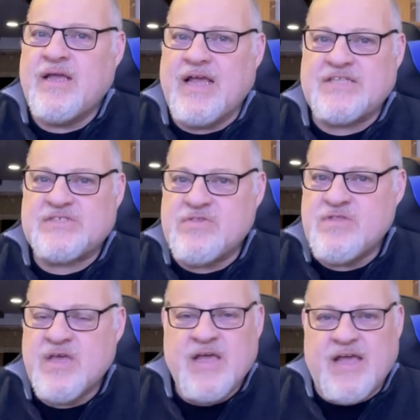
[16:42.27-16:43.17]
It's
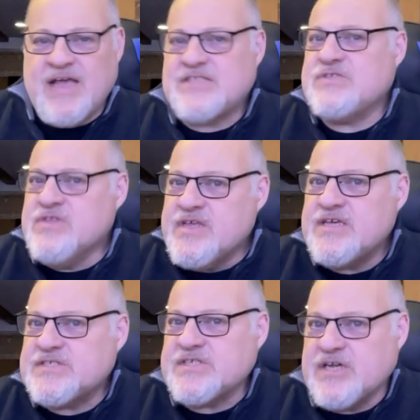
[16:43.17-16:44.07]

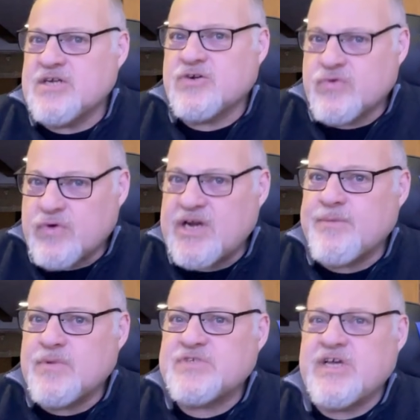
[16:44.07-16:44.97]
this
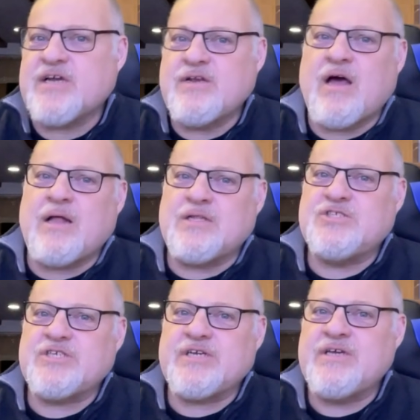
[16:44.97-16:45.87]
incredible
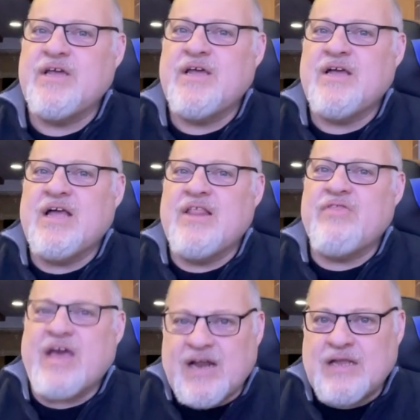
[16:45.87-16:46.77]
technology
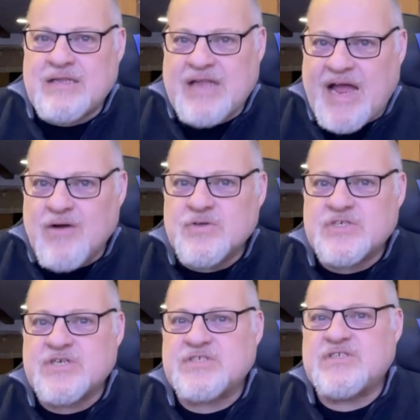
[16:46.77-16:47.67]
that allows
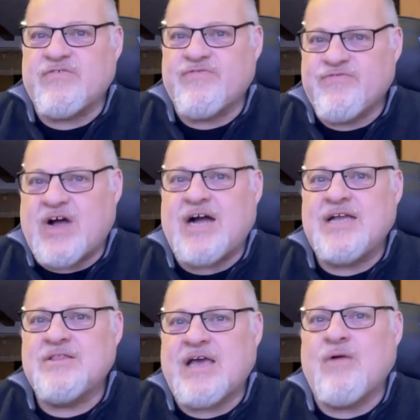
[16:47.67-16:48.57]
us to
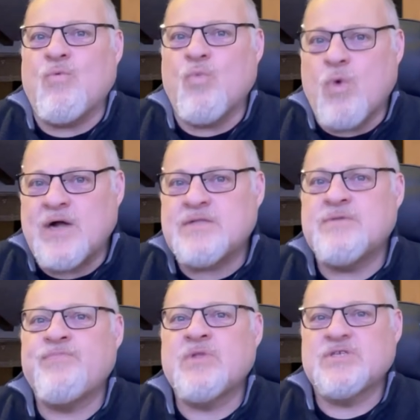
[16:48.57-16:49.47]
find that
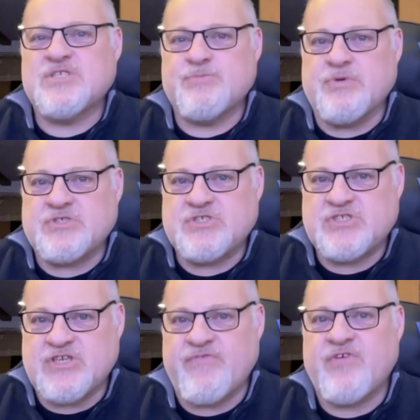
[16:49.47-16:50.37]
one
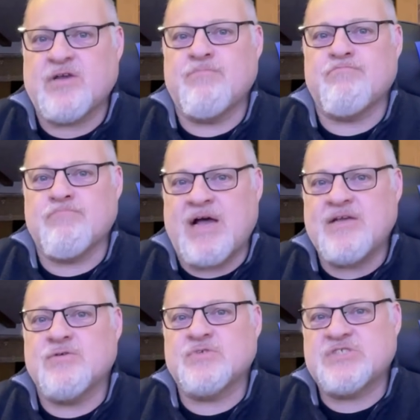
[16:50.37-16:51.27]
specific
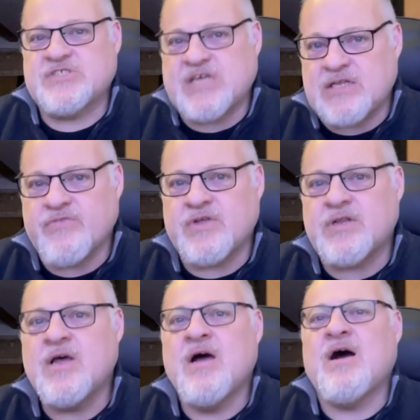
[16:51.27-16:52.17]
Michael
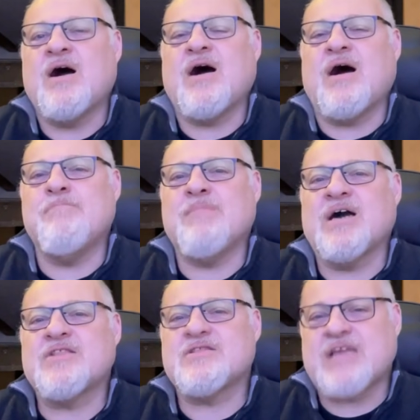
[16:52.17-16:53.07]
Sullivan
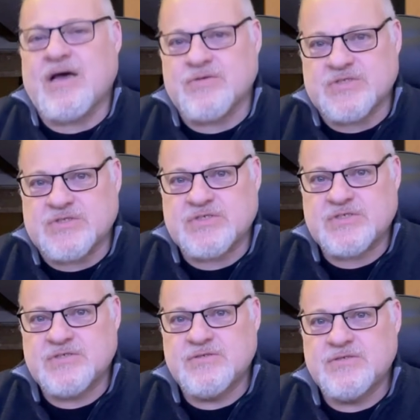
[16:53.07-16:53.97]
among thousands,